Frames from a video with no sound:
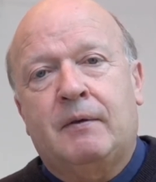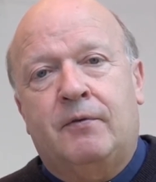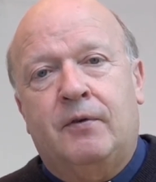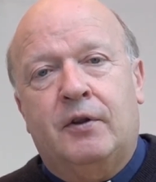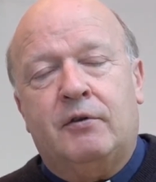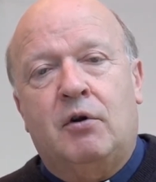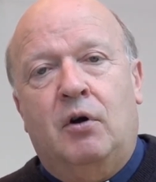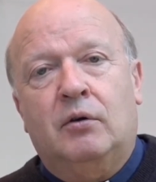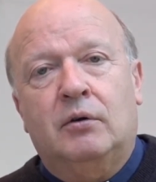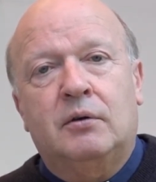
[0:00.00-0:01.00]
further
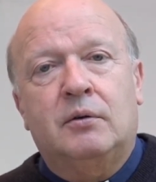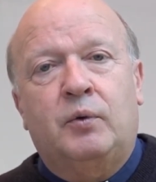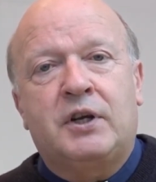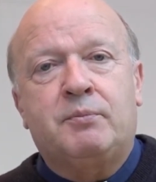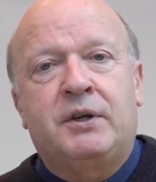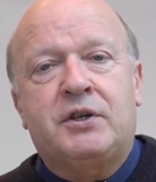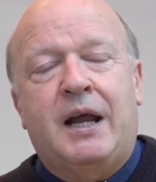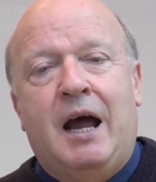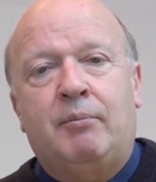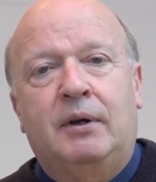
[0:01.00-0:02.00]
on
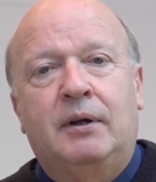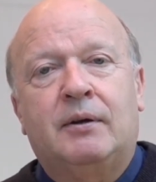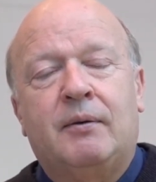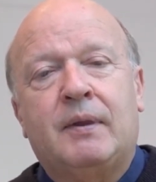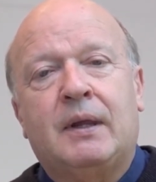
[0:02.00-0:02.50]
Westminster Abbey,